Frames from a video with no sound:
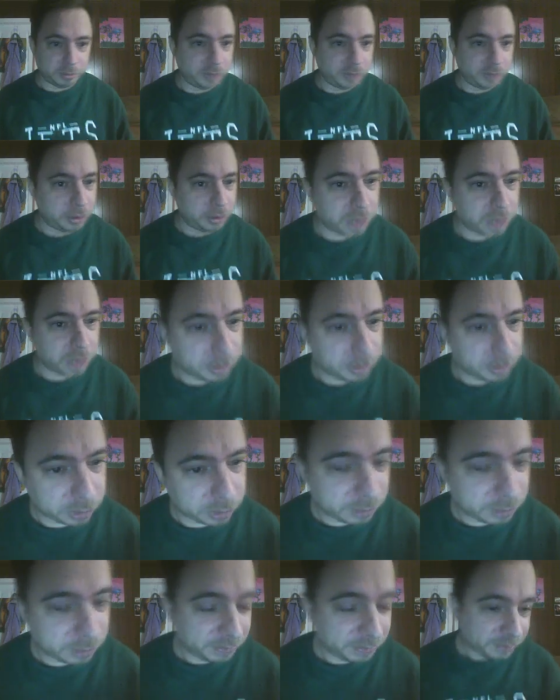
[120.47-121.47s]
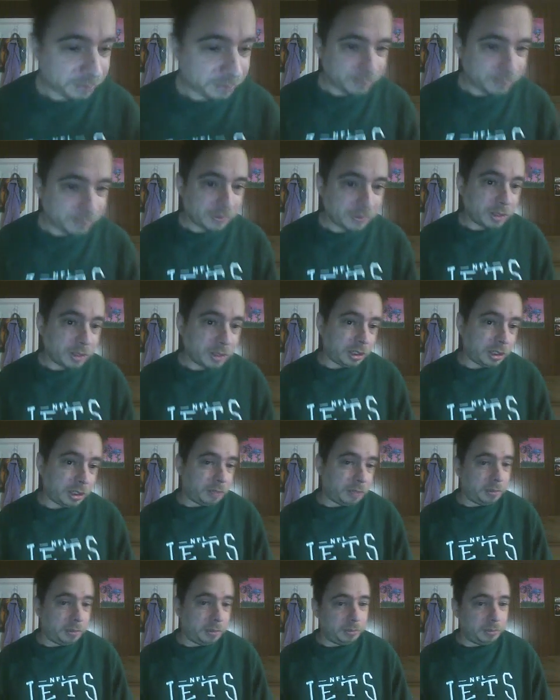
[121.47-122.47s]
video games that
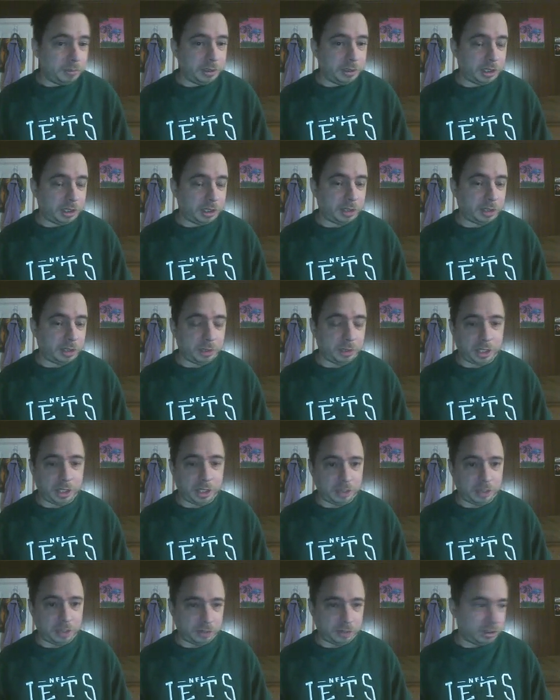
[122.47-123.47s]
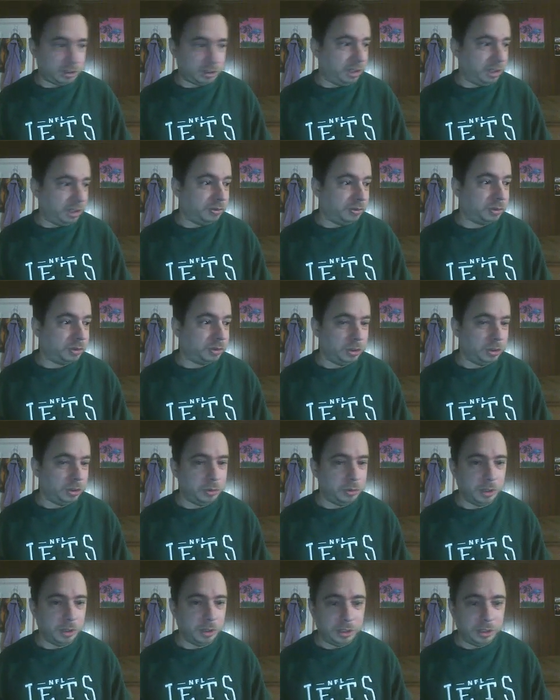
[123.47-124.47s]
I've been neglected. Like I got Resident Evil
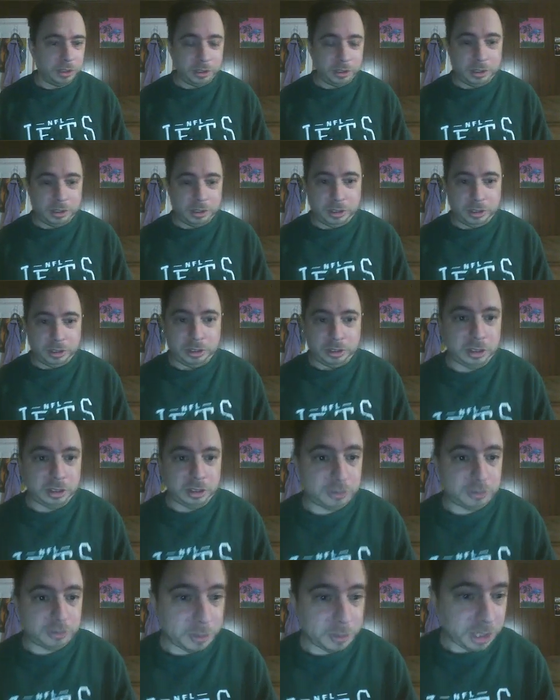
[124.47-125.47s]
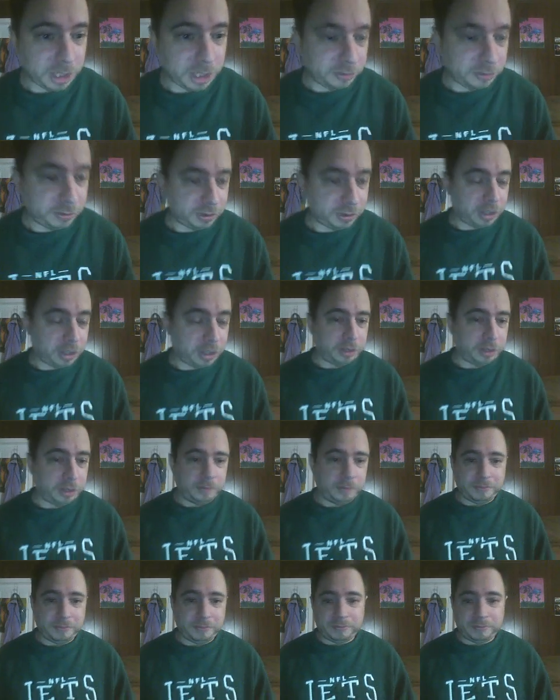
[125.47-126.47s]
2 uh, from GameFly.
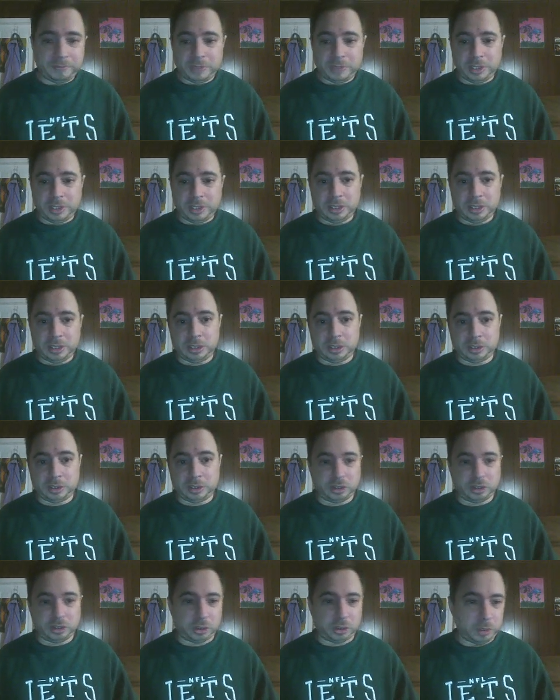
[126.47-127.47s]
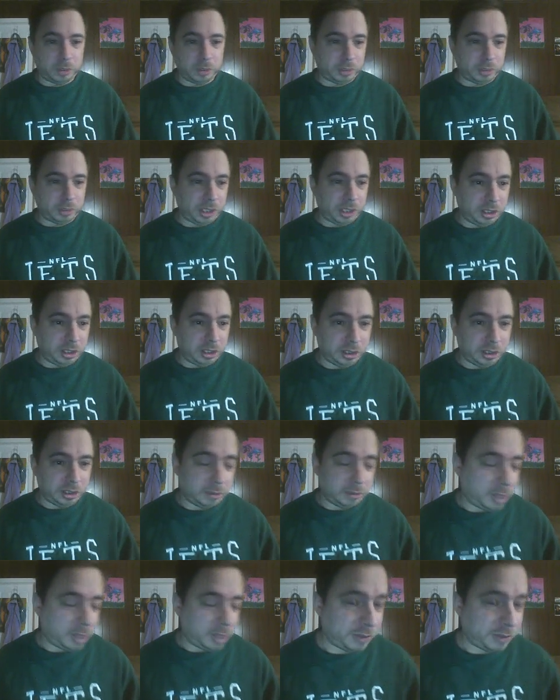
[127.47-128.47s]
I just started playing it.
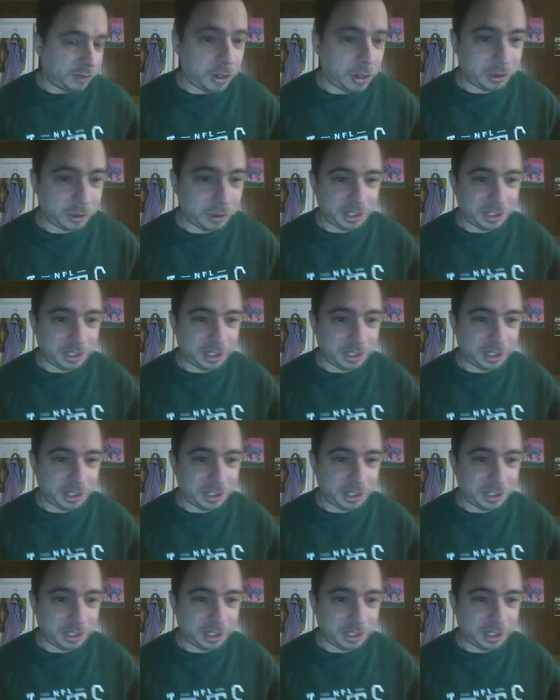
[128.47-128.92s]
I'm having a hard